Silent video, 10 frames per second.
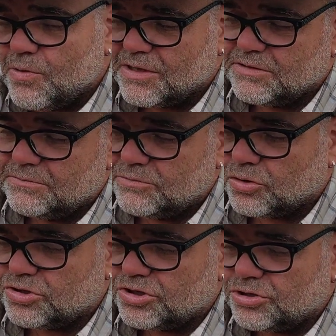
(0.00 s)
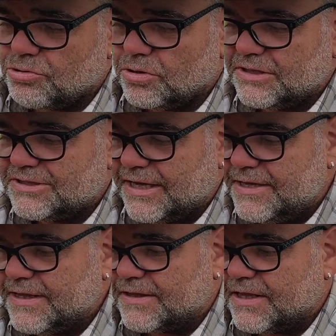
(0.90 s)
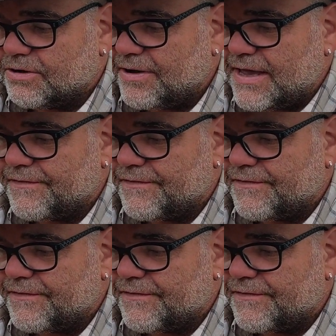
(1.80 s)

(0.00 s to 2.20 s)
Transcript: Well, Dr. Tarolli said that the great